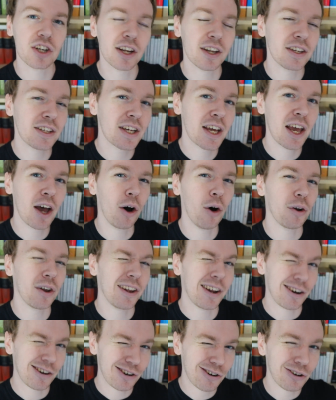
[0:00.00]
And on
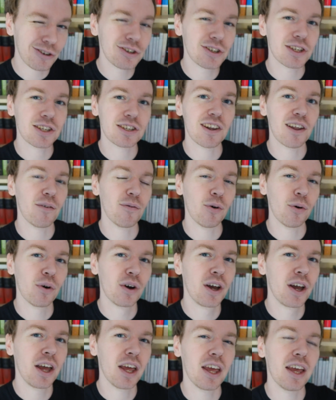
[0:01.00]
an unconscious level,
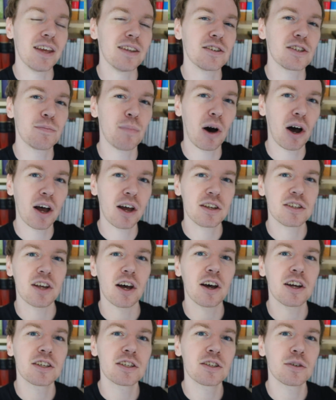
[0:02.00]
it inspires
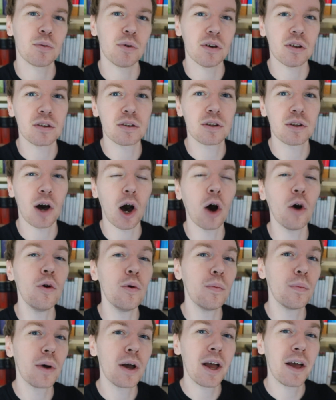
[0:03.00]
us with
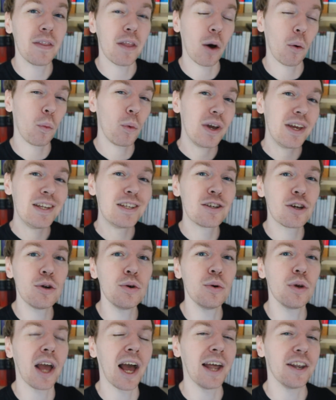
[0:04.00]
hope that we
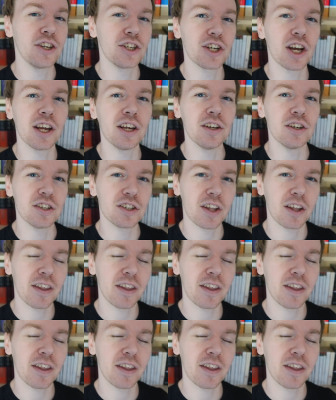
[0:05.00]
too can change,